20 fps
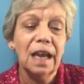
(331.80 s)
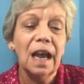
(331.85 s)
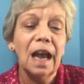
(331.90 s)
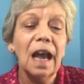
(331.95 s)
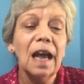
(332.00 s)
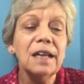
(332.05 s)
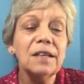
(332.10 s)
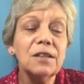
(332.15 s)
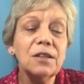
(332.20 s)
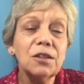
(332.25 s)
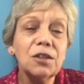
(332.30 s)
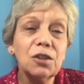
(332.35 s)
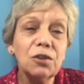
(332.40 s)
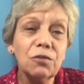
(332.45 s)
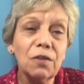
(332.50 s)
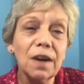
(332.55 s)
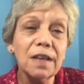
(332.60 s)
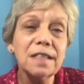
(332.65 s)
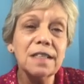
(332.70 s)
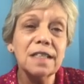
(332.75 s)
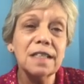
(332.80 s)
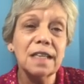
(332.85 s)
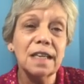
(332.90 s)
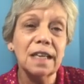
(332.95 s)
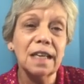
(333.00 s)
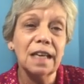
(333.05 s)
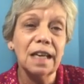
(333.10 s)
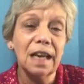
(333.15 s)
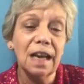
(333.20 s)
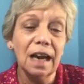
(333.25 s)
and to trust
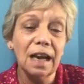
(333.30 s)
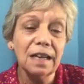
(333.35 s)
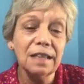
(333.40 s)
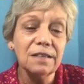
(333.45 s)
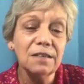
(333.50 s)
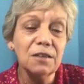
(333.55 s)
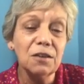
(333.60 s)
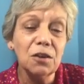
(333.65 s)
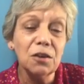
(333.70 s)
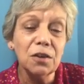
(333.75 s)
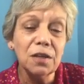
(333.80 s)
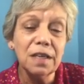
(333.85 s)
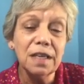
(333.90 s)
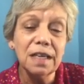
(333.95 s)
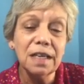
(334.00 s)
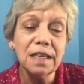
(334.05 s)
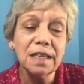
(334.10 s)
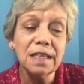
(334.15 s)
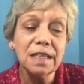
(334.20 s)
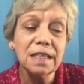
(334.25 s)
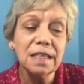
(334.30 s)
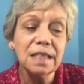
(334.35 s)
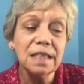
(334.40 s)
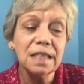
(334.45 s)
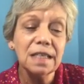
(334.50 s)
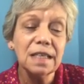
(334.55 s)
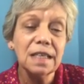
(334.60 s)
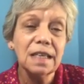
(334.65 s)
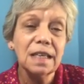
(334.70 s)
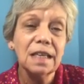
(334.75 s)
in God's goodness
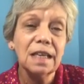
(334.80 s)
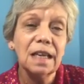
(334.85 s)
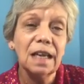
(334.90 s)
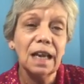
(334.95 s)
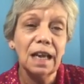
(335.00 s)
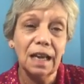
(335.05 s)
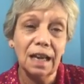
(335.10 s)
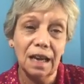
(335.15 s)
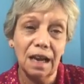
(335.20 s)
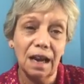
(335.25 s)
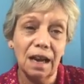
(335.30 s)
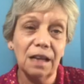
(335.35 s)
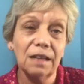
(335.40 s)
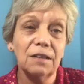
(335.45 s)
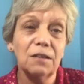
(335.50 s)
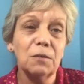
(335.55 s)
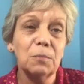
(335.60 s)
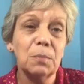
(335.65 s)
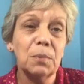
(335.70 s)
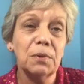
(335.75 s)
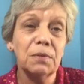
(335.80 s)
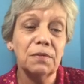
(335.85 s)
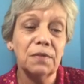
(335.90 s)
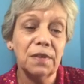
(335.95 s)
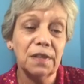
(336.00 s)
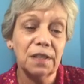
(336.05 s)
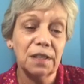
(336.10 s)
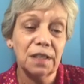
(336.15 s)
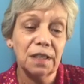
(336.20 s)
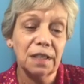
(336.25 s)
and God's
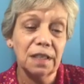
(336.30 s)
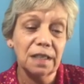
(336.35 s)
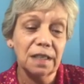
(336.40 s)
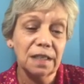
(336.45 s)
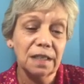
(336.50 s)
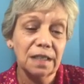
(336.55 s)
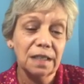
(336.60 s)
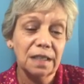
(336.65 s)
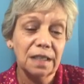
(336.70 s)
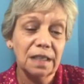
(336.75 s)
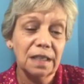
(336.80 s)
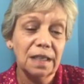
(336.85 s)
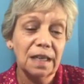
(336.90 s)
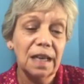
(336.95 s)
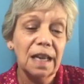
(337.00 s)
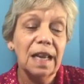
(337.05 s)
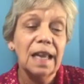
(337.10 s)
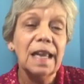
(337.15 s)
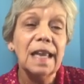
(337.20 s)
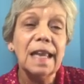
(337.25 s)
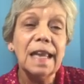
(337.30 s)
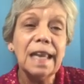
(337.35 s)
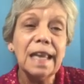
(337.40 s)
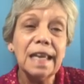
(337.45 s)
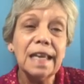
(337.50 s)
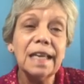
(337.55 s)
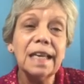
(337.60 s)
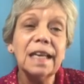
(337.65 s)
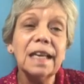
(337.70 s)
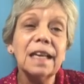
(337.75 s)
provision
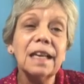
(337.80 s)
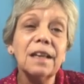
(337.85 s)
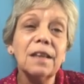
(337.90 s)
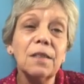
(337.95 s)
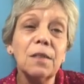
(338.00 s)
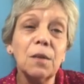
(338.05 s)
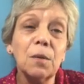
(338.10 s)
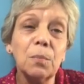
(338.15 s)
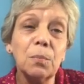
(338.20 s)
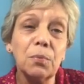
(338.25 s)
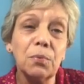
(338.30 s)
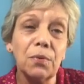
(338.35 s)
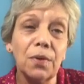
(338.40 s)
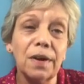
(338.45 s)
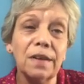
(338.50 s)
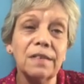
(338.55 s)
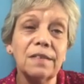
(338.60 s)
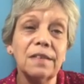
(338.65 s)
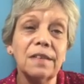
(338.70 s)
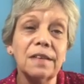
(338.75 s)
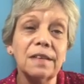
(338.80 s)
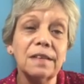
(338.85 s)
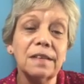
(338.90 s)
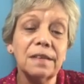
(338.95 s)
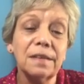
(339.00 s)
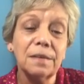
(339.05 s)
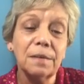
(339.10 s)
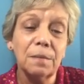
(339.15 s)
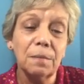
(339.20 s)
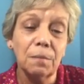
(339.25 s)
in the present
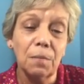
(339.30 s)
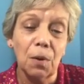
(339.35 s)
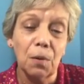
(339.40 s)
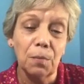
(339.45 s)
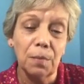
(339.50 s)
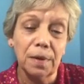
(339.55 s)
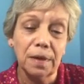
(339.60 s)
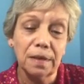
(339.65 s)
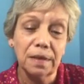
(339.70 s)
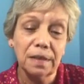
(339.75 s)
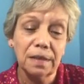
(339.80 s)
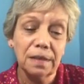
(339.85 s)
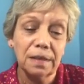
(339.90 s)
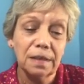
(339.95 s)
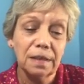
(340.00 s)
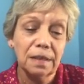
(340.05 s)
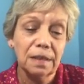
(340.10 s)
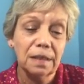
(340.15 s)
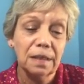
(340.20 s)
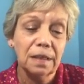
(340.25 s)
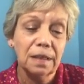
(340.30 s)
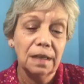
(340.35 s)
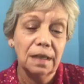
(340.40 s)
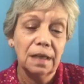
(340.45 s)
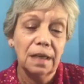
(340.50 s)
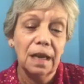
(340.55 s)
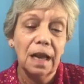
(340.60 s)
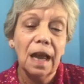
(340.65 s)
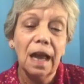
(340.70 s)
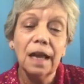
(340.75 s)
moment,
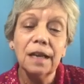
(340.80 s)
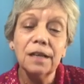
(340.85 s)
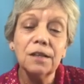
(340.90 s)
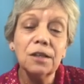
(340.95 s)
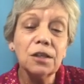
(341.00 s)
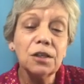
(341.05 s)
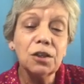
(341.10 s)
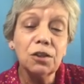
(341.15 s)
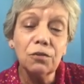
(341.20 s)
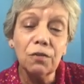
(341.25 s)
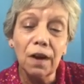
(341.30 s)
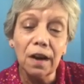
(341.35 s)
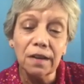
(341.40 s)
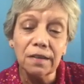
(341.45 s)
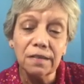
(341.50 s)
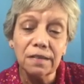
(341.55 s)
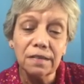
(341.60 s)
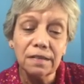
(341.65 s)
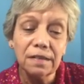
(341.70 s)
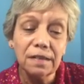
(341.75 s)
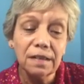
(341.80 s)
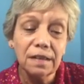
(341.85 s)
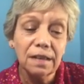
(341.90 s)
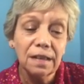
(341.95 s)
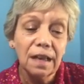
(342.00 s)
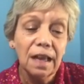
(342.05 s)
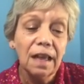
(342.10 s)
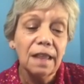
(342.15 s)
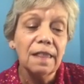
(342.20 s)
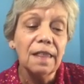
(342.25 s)
and to trust
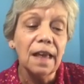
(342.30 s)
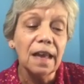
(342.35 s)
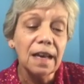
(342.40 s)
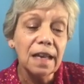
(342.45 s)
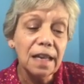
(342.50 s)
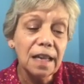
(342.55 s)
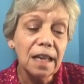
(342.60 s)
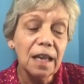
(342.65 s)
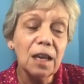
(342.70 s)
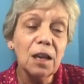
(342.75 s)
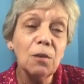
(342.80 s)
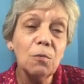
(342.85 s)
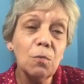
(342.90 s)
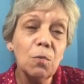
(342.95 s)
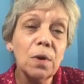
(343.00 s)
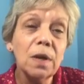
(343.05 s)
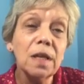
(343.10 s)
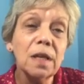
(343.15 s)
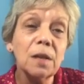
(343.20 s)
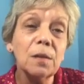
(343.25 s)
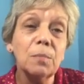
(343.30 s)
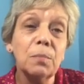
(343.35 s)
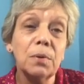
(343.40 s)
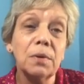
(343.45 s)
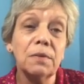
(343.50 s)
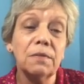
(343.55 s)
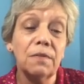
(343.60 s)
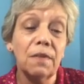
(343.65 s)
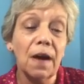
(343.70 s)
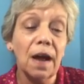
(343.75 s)
that He will
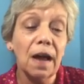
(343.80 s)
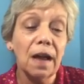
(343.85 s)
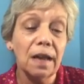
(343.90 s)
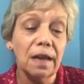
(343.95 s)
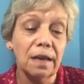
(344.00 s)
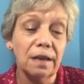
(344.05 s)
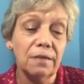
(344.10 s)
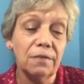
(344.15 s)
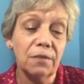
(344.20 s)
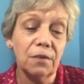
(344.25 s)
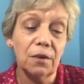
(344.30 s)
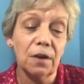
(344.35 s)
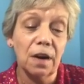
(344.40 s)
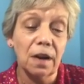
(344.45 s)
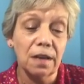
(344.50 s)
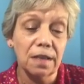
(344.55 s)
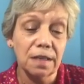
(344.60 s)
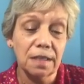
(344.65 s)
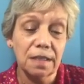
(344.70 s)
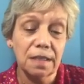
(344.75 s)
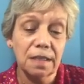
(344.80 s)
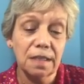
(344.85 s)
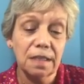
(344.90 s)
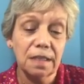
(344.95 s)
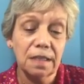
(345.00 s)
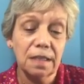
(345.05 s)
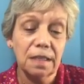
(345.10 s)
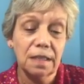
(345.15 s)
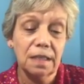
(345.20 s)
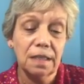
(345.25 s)
provide for us
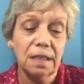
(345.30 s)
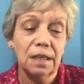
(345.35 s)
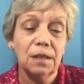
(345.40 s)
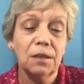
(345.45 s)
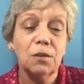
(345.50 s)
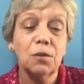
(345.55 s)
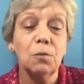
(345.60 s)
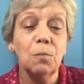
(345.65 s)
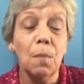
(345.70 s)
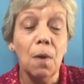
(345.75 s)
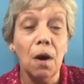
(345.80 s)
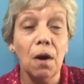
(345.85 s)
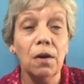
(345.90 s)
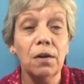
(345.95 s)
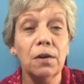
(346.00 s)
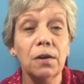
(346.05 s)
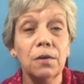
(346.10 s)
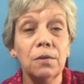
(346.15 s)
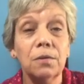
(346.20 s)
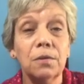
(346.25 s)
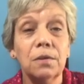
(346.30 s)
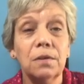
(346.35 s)
tomorrow